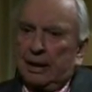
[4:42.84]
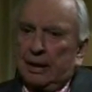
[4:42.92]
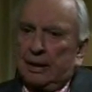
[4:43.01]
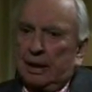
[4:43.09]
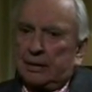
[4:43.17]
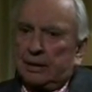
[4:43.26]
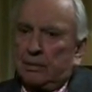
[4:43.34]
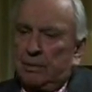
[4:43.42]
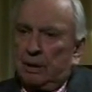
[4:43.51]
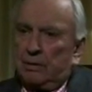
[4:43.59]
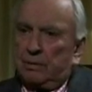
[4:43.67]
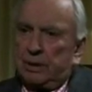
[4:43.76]
That, to
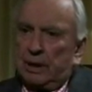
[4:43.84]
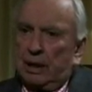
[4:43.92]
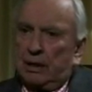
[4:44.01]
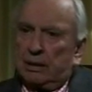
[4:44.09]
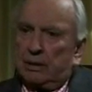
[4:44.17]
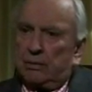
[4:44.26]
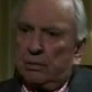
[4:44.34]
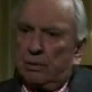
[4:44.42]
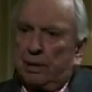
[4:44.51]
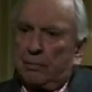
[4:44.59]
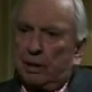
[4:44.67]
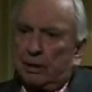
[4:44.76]
me, was the end of the
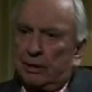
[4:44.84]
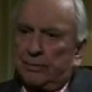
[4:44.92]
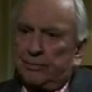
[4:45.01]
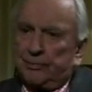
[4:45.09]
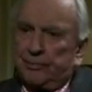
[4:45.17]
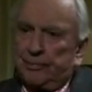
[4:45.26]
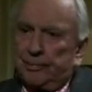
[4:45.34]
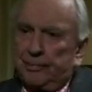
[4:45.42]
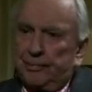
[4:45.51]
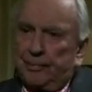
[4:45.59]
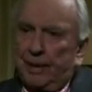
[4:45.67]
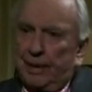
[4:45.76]
Republic.
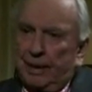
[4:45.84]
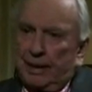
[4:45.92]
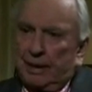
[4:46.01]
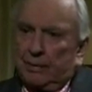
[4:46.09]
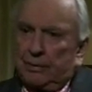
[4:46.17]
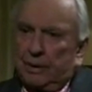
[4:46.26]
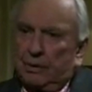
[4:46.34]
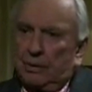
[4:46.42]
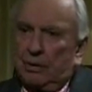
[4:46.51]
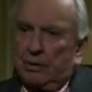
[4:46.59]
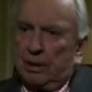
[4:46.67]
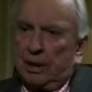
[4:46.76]
We no
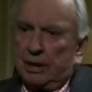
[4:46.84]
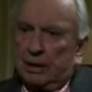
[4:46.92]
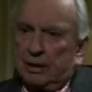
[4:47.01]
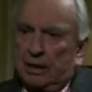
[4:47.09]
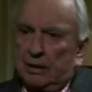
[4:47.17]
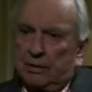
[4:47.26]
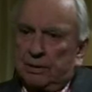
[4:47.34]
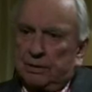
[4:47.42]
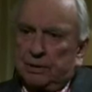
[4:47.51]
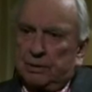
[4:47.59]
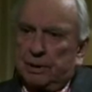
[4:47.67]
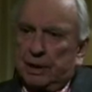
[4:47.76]
longer had a
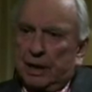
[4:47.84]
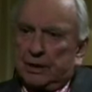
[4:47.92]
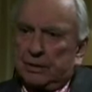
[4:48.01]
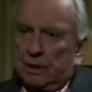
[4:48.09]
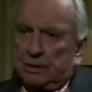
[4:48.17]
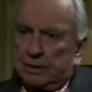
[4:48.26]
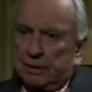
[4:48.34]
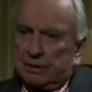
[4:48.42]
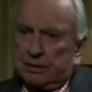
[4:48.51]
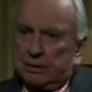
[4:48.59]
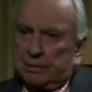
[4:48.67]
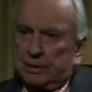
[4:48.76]
Congress which would ask
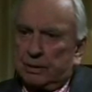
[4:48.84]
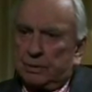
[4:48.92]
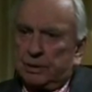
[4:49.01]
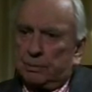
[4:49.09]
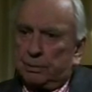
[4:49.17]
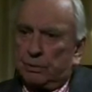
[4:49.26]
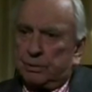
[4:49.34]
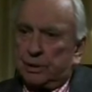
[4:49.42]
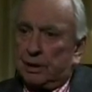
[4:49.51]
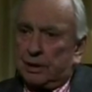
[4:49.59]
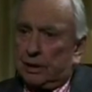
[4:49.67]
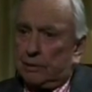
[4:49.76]
questions, which it was
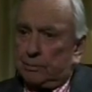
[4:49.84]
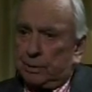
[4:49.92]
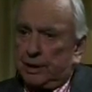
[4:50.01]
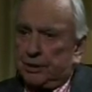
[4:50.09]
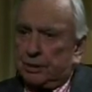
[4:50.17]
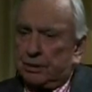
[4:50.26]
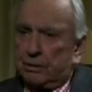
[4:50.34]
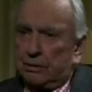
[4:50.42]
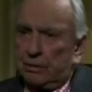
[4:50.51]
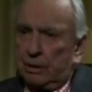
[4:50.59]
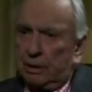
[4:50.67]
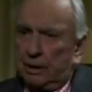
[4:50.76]
supposed in place to
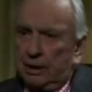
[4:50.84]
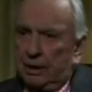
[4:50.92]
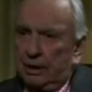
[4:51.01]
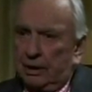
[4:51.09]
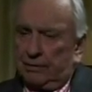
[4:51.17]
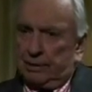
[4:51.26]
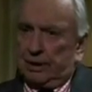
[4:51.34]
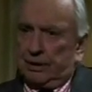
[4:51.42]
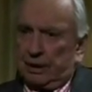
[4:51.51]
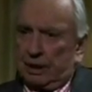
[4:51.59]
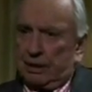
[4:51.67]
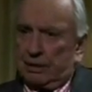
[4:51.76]
do, of the
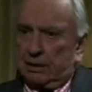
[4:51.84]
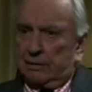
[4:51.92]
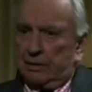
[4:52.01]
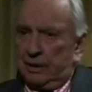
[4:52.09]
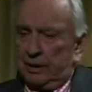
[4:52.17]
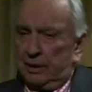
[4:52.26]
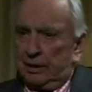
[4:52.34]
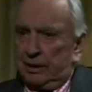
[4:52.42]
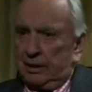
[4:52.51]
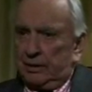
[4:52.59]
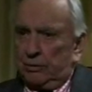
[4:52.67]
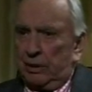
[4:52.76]
executive.
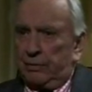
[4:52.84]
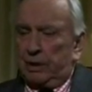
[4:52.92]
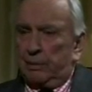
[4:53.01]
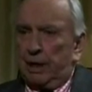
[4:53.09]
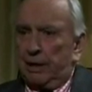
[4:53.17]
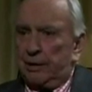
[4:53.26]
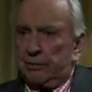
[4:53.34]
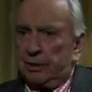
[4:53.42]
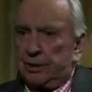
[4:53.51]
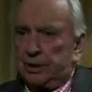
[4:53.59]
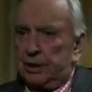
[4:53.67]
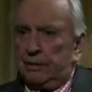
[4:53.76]
We have a
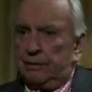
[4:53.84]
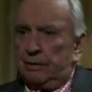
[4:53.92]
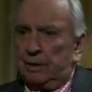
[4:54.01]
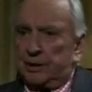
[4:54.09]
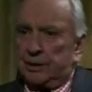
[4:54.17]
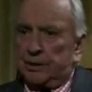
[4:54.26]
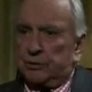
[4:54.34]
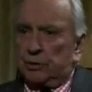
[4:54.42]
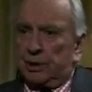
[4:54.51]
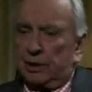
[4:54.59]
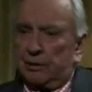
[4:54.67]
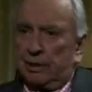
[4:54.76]
commander-in-chief who likes
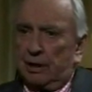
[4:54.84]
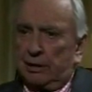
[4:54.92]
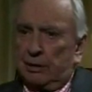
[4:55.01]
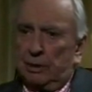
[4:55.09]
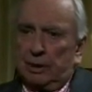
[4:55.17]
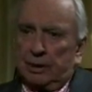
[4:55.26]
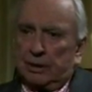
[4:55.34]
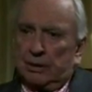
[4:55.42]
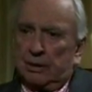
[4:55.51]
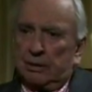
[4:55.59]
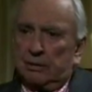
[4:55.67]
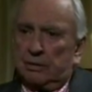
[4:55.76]
strutting around in
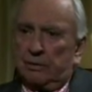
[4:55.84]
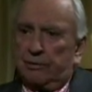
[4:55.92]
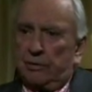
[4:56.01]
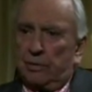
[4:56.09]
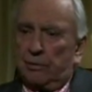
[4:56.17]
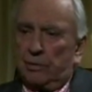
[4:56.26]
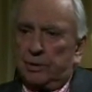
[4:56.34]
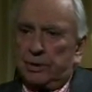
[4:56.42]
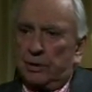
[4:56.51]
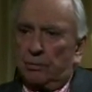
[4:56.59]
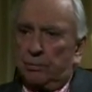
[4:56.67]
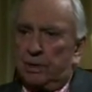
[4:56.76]
military uniform,
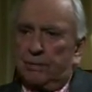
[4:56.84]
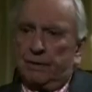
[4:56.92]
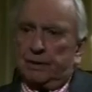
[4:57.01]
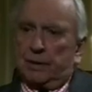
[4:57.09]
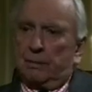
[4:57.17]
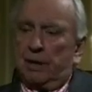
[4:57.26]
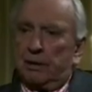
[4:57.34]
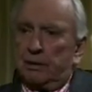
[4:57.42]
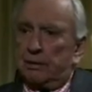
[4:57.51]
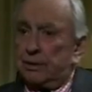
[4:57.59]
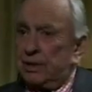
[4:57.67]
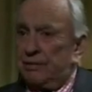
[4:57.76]
which no previous
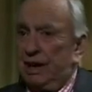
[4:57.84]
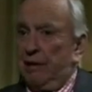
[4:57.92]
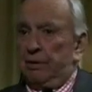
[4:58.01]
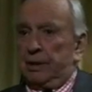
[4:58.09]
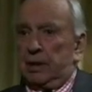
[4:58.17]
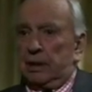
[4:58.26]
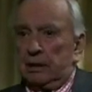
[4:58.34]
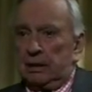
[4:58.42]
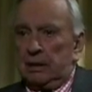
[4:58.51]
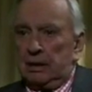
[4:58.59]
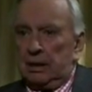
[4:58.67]
commander-in-chief ever did,